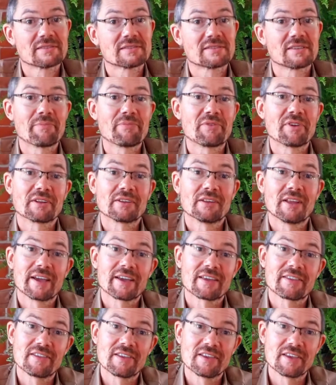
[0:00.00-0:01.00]
something
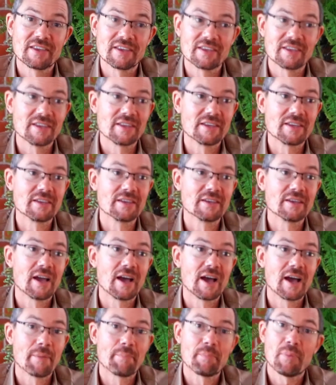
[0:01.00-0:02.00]
like the
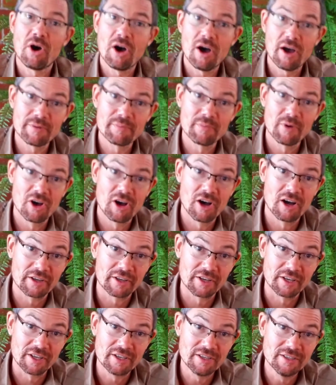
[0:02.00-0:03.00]
pod
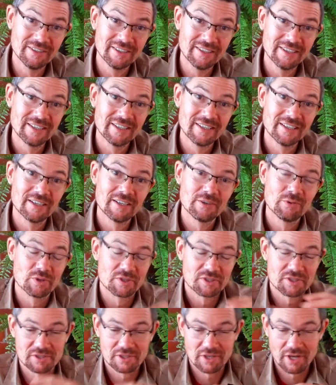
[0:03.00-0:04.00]
mahogany,
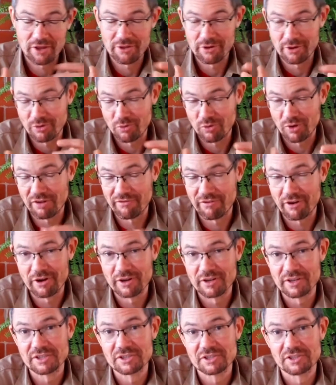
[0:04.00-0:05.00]
which is another one of our
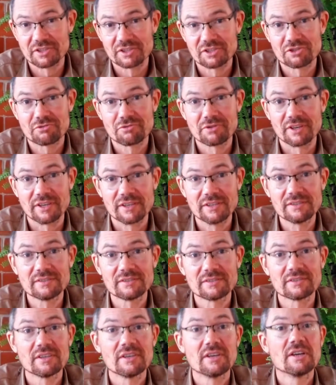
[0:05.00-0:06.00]
indigenous
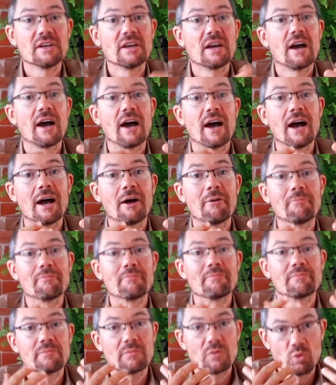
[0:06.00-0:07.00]
trees,
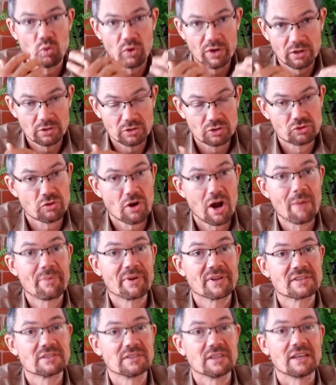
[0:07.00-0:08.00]
will drop
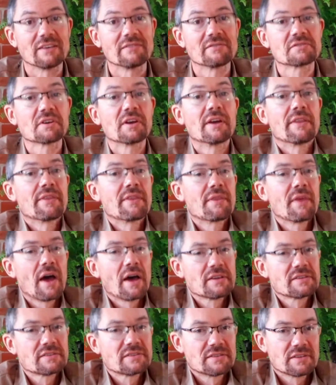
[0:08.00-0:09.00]
its leaves, and
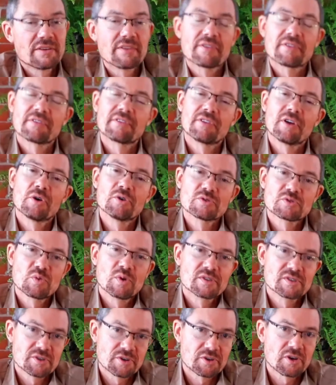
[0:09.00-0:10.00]
thus those
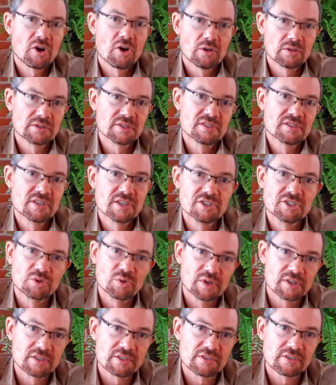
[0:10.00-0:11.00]
ones are called
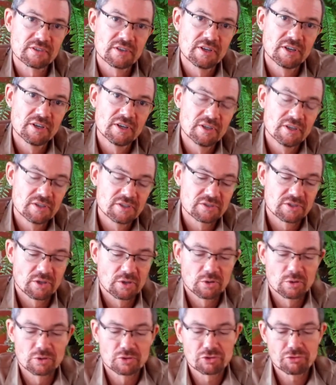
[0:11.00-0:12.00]
deciduous.
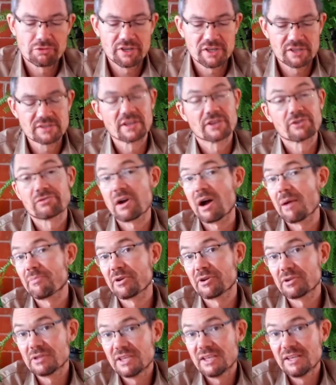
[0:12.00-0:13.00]
So trees that drop
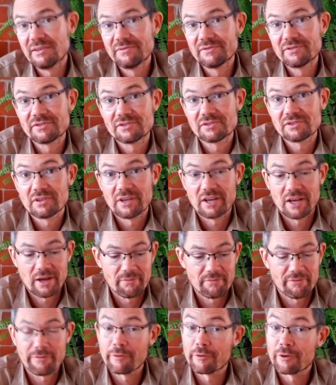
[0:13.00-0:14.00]
their leaves
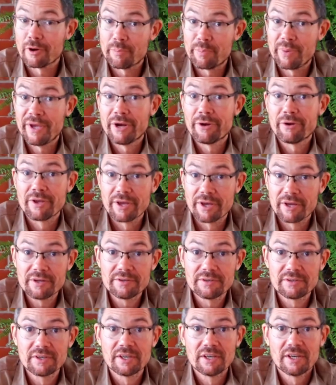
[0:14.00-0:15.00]
for a
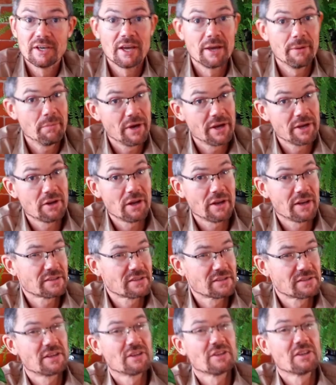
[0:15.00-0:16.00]
period, it might not
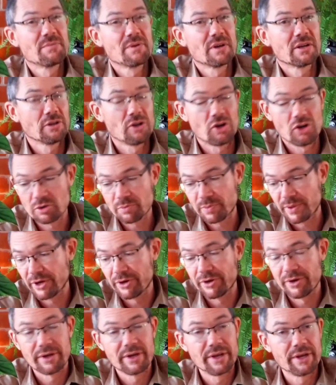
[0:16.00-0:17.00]
necessarily be a long
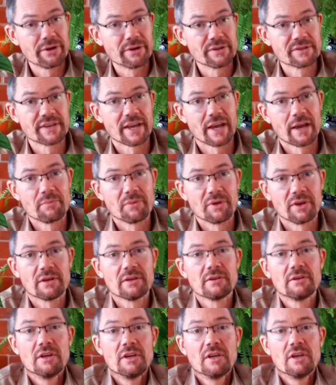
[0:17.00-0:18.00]
period here in
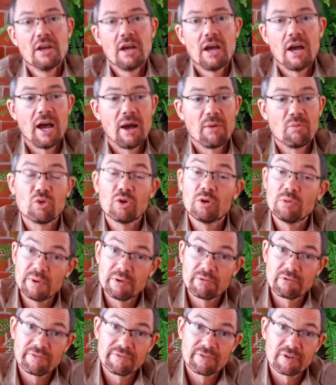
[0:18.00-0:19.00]
Zambia, will be
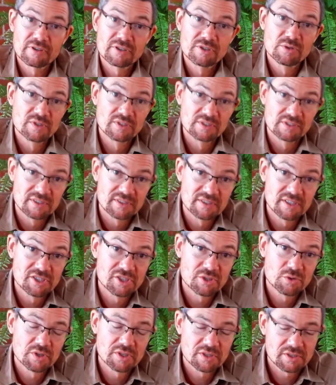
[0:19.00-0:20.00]
referred to as
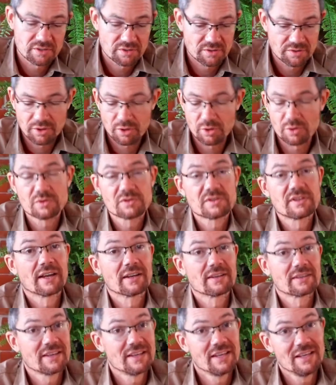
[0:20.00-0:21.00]
deciduous. Those
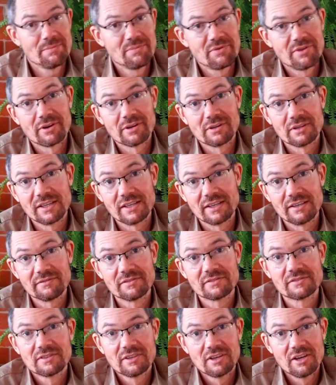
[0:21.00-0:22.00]
that keep their
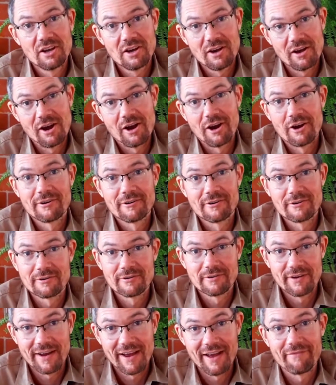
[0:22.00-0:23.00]
leaves
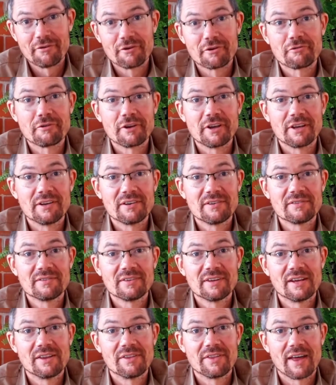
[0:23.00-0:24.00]
are evergreen
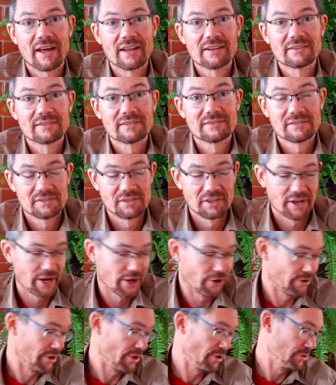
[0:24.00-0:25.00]
in that
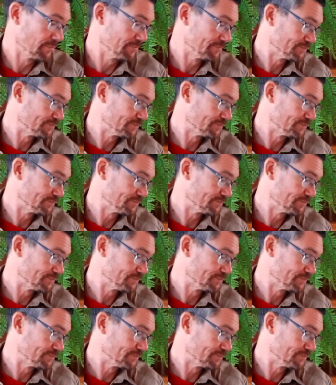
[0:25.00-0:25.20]
scenario.